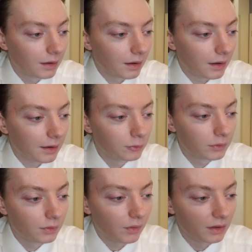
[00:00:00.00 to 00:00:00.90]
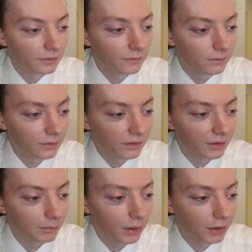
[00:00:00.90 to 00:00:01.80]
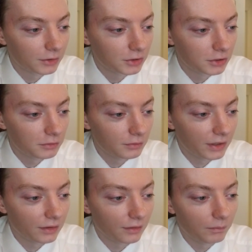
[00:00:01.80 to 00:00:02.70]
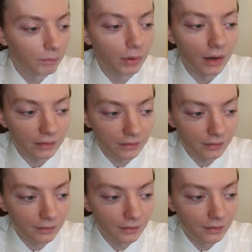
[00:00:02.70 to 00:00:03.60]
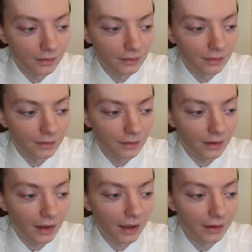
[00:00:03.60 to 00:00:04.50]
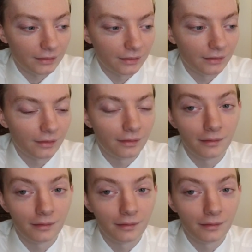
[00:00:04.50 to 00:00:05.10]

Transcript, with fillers: I would love to punch you in the butt and